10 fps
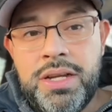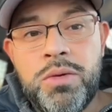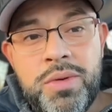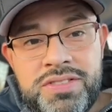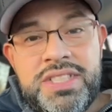
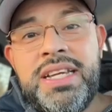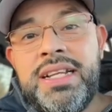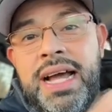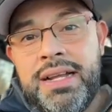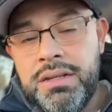We've seen
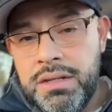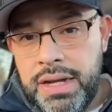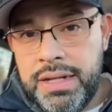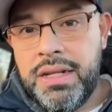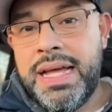that
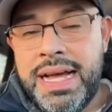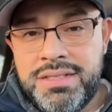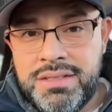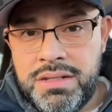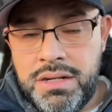in the
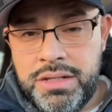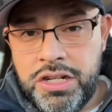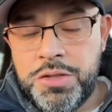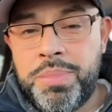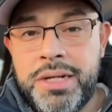last
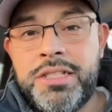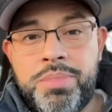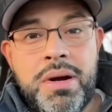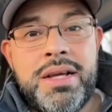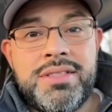year's budget
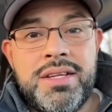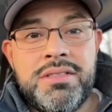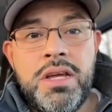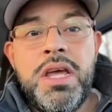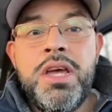process.
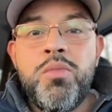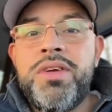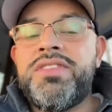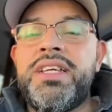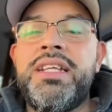We've
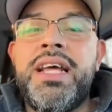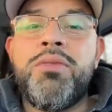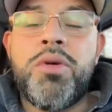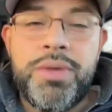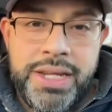seen that
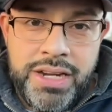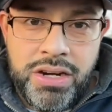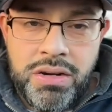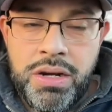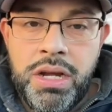when we
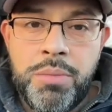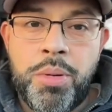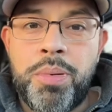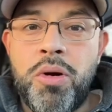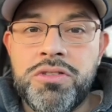hear
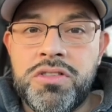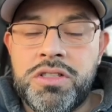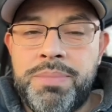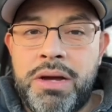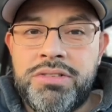proposals
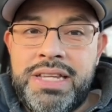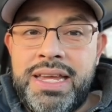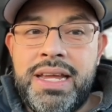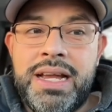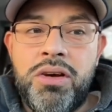about
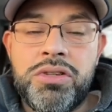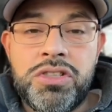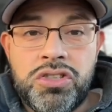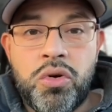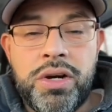taking out
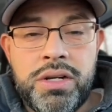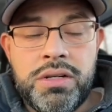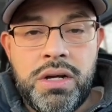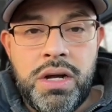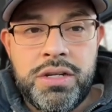
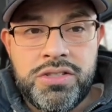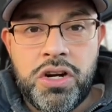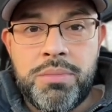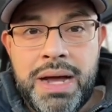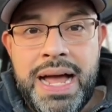
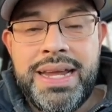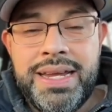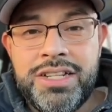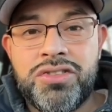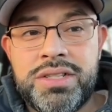short-term,
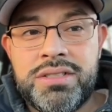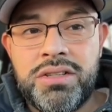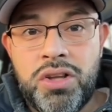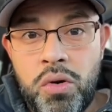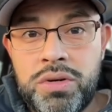high-interest
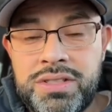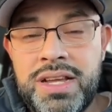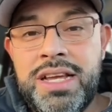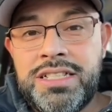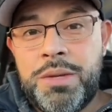loans
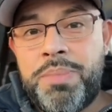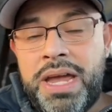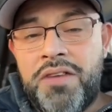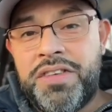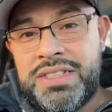to pay
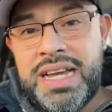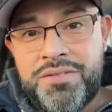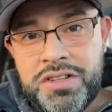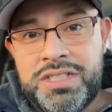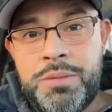off a debt
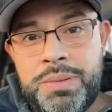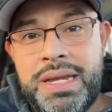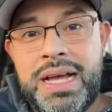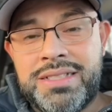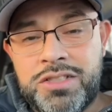for
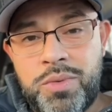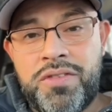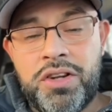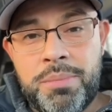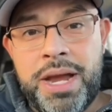CPS, as we've
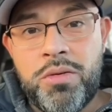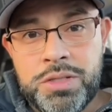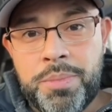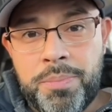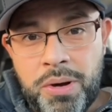heard the mayor was
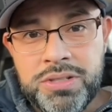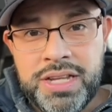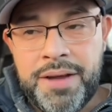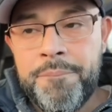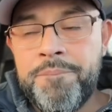
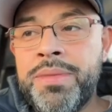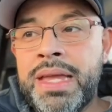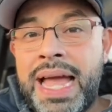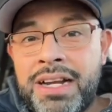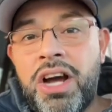proposing,
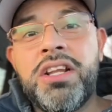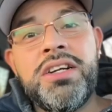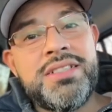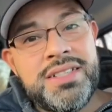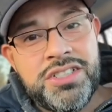and other
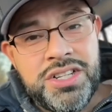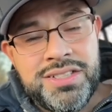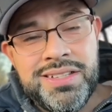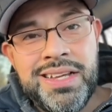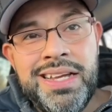
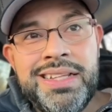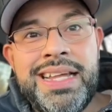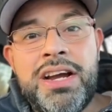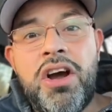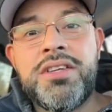decisions
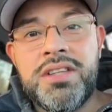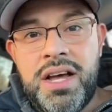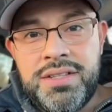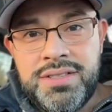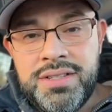that cause
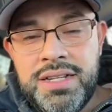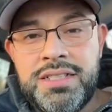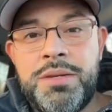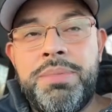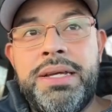us
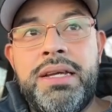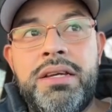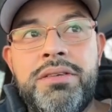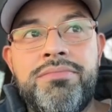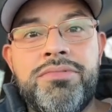to
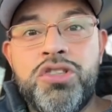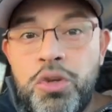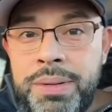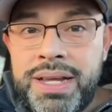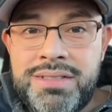be
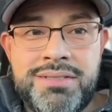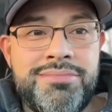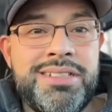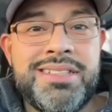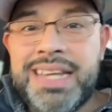dubious,
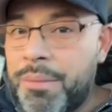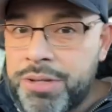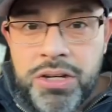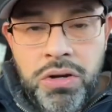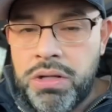
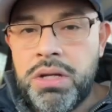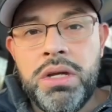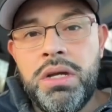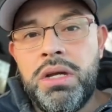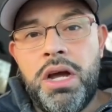skeptical
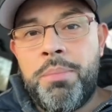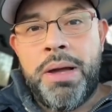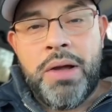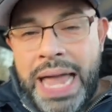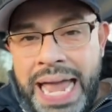
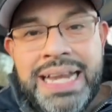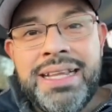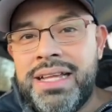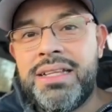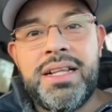about
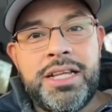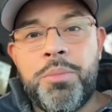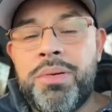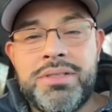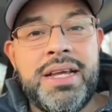anything that they're
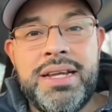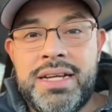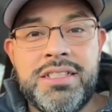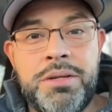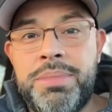presenting
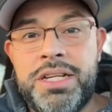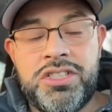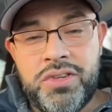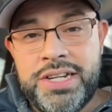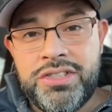as an
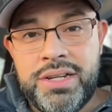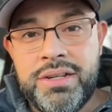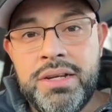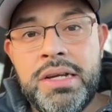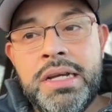administration.
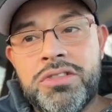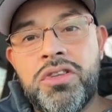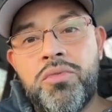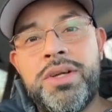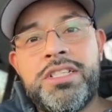So
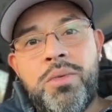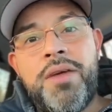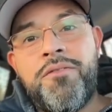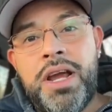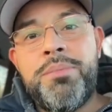the reason why I'm
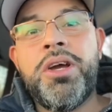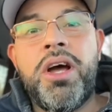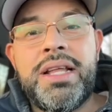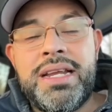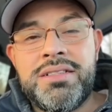framing all
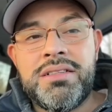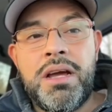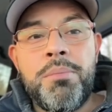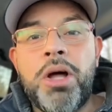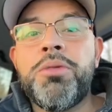that is
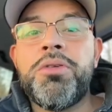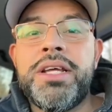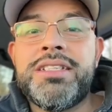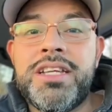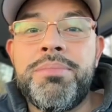multiple
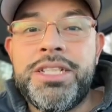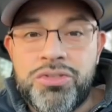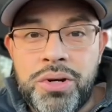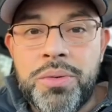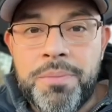things can be true.